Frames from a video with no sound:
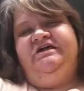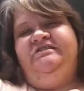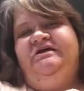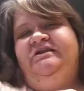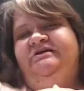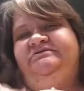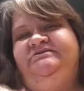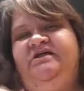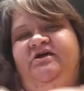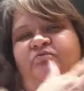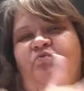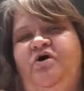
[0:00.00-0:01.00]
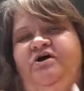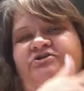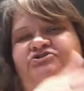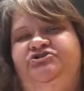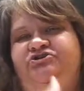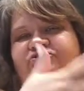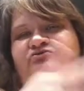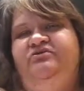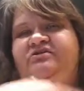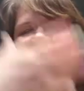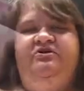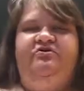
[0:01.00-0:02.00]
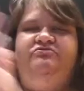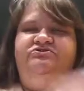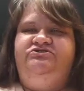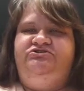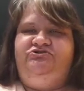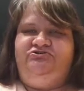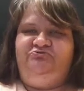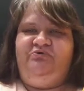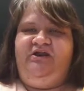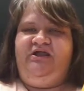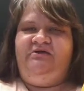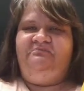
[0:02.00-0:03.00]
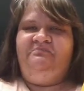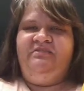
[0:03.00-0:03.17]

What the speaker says: and then it's like 1, 2, and then it goes to 20.